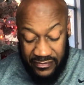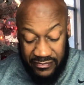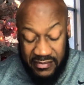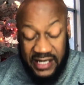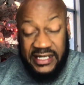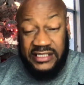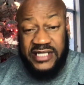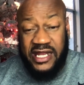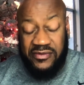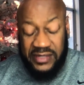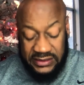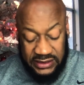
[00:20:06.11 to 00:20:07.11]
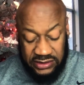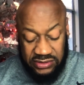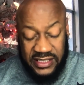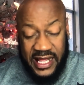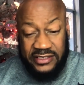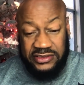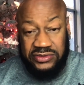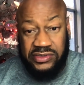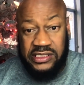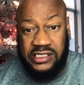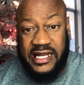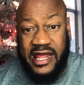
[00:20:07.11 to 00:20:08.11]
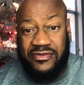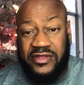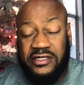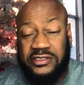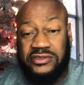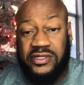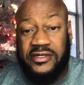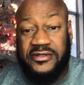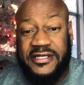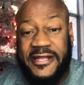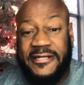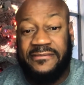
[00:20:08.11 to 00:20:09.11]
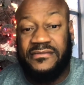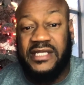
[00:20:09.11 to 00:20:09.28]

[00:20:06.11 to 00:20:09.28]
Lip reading: 6th, 2020. Get out there and enjoy your day.